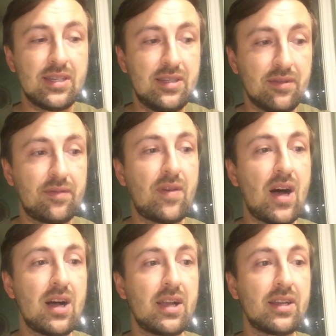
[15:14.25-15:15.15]

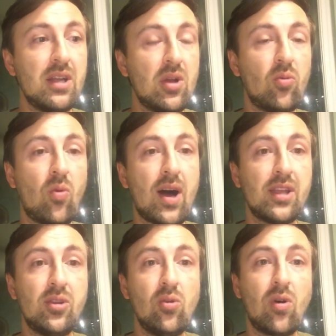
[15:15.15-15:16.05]
define why
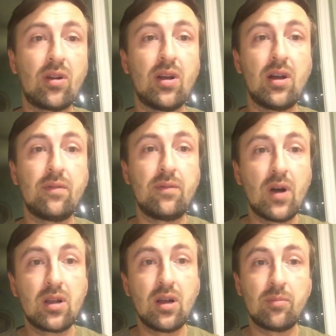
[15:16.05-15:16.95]
you are a
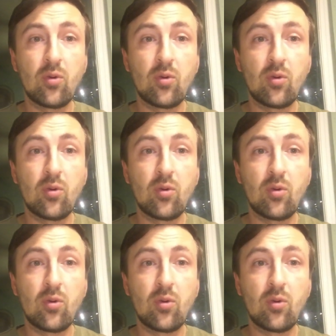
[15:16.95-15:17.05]
fuck up,